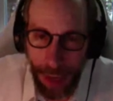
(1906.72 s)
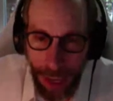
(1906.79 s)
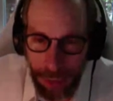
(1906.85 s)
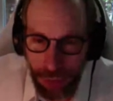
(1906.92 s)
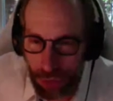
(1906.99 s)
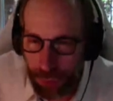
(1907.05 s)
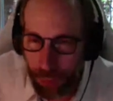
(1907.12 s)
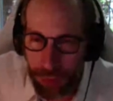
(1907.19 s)

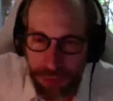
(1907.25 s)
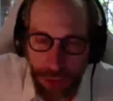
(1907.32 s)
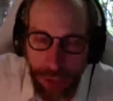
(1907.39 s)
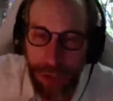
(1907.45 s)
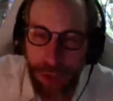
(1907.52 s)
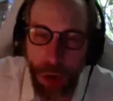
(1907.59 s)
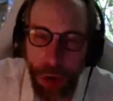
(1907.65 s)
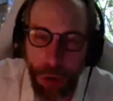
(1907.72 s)
And just for a
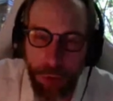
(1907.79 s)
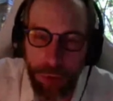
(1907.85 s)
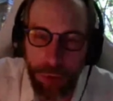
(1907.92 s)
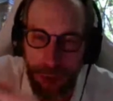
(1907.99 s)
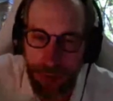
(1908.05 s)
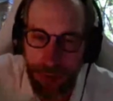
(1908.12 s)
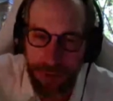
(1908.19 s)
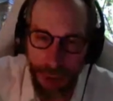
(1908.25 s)
second, go to the
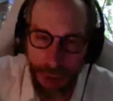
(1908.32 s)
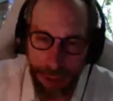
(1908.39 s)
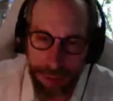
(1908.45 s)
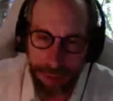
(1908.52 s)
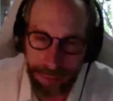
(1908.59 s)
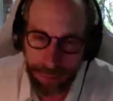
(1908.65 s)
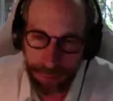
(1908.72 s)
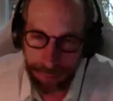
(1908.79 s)
next slide
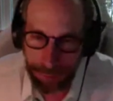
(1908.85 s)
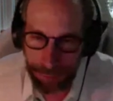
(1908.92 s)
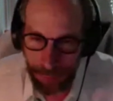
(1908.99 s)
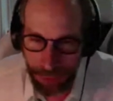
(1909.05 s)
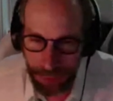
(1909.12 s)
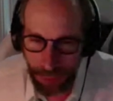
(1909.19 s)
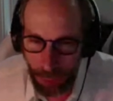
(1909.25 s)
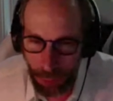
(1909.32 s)

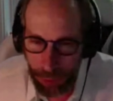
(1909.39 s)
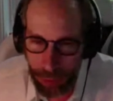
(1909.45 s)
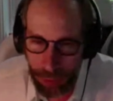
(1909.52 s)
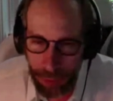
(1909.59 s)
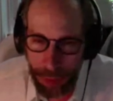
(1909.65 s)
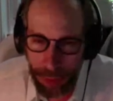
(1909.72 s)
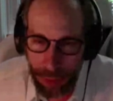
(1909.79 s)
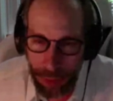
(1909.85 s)
because I want to